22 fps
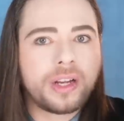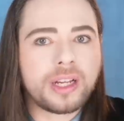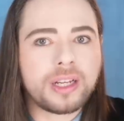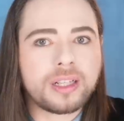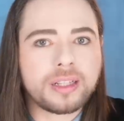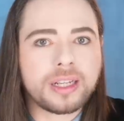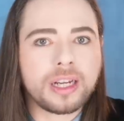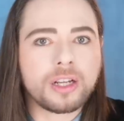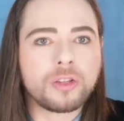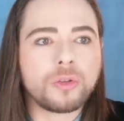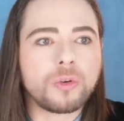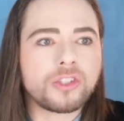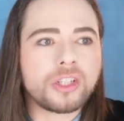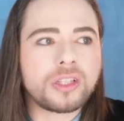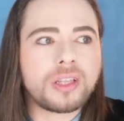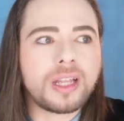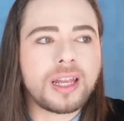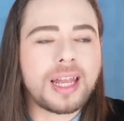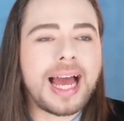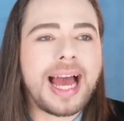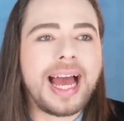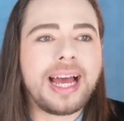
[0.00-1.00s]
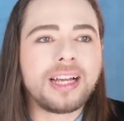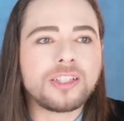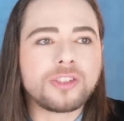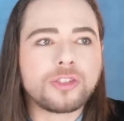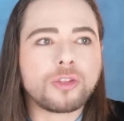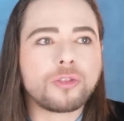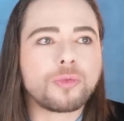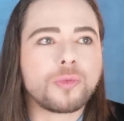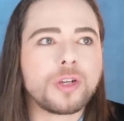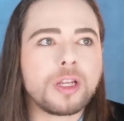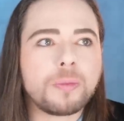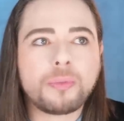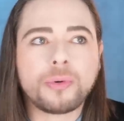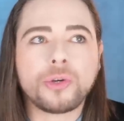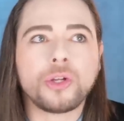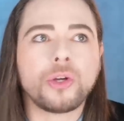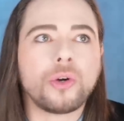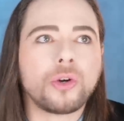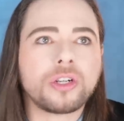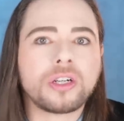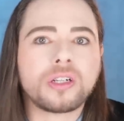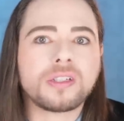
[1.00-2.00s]
very clear, those are the last three
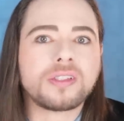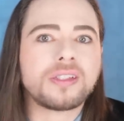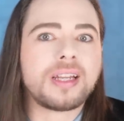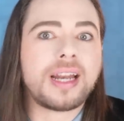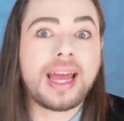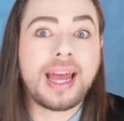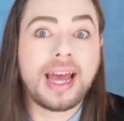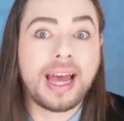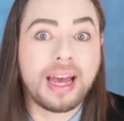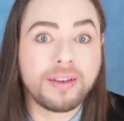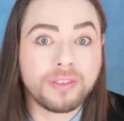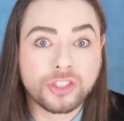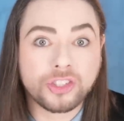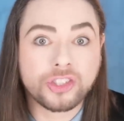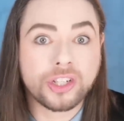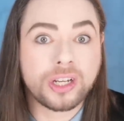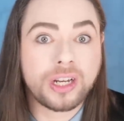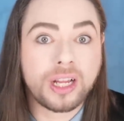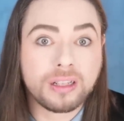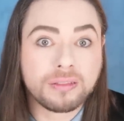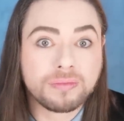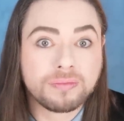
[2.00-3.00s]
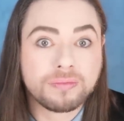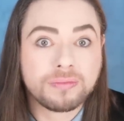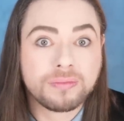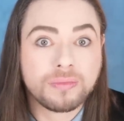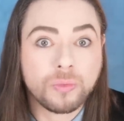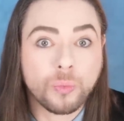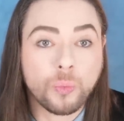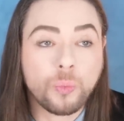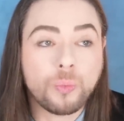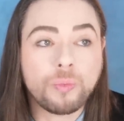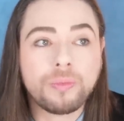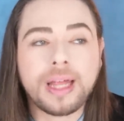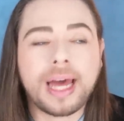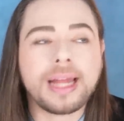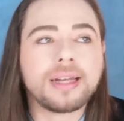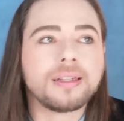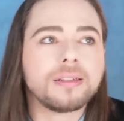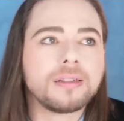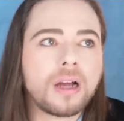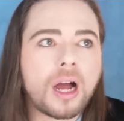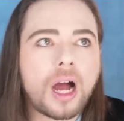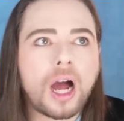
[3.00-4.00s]
pre orders that I have at Chanel
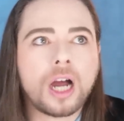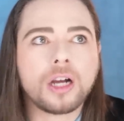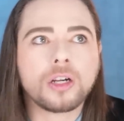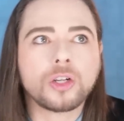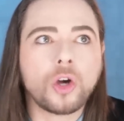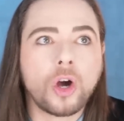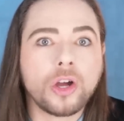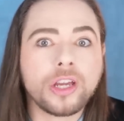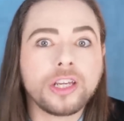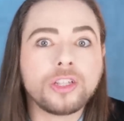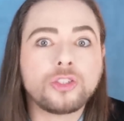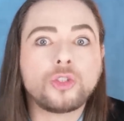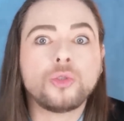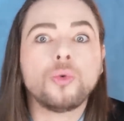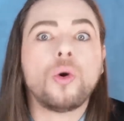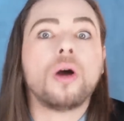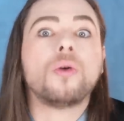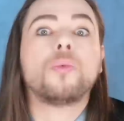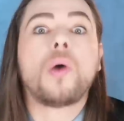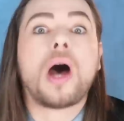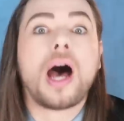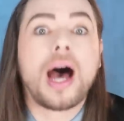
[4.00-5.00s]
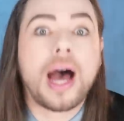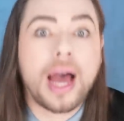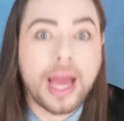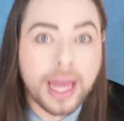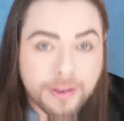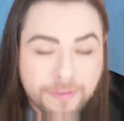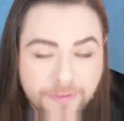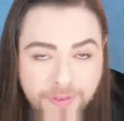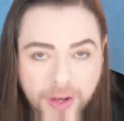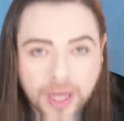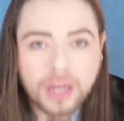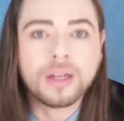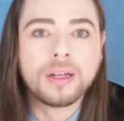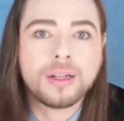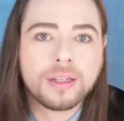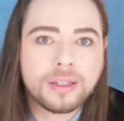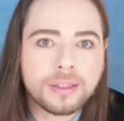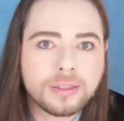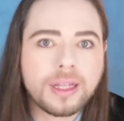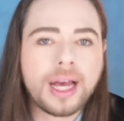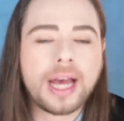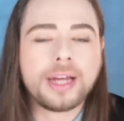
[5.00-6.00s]
that are going to arrive
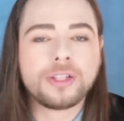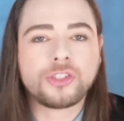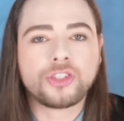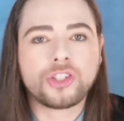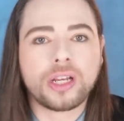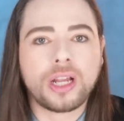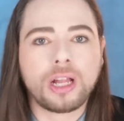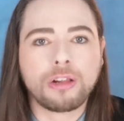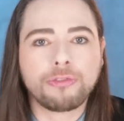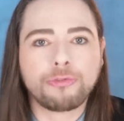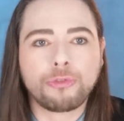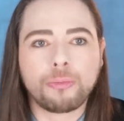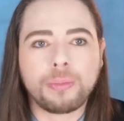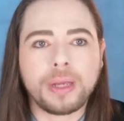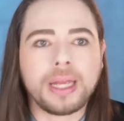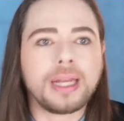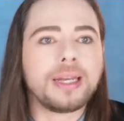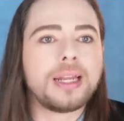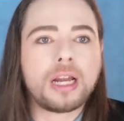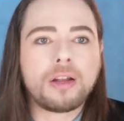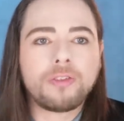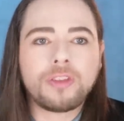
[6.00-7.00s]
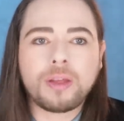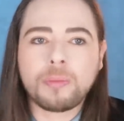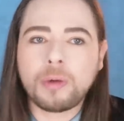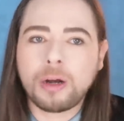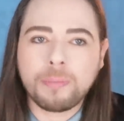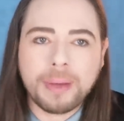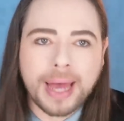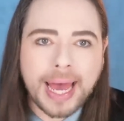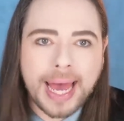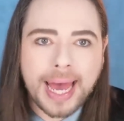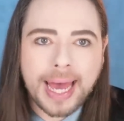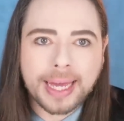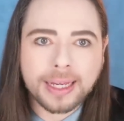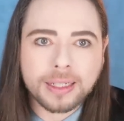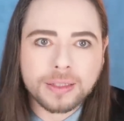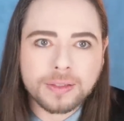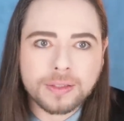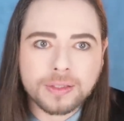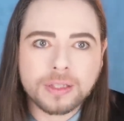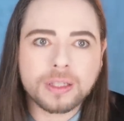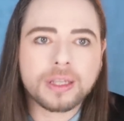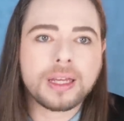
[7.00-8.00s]
at Chanel for me. None of them are
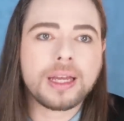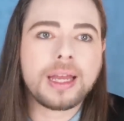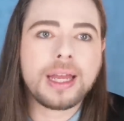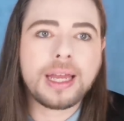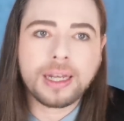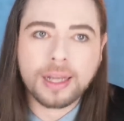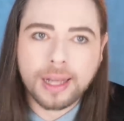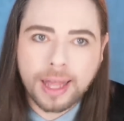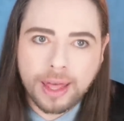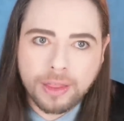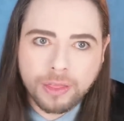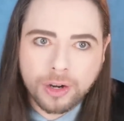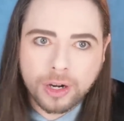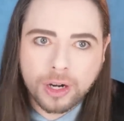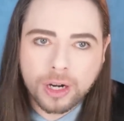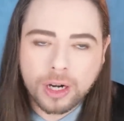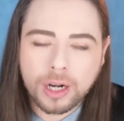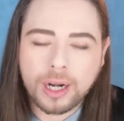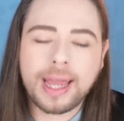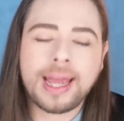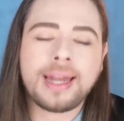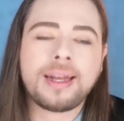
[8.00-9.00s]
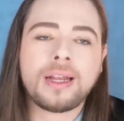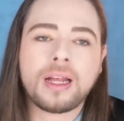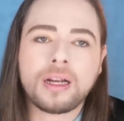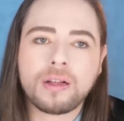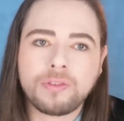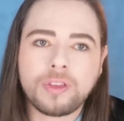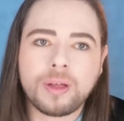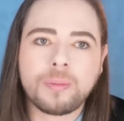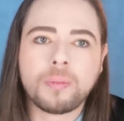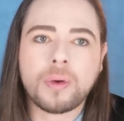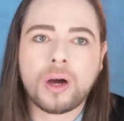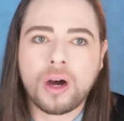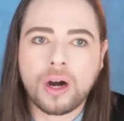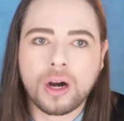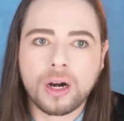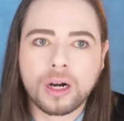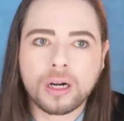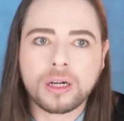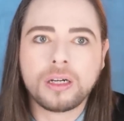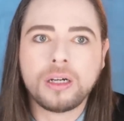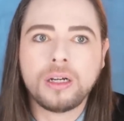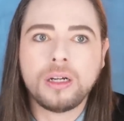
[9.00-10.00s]
bags in leather, and none of them
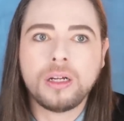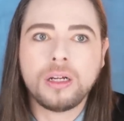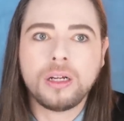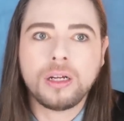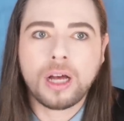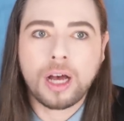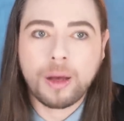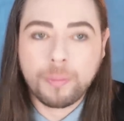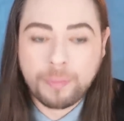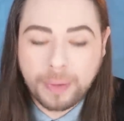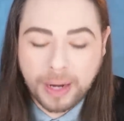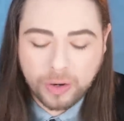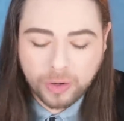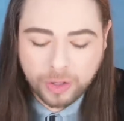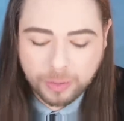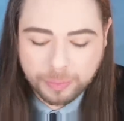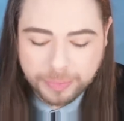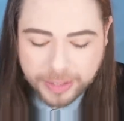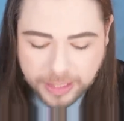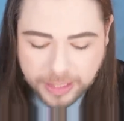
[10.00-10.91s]
are apparel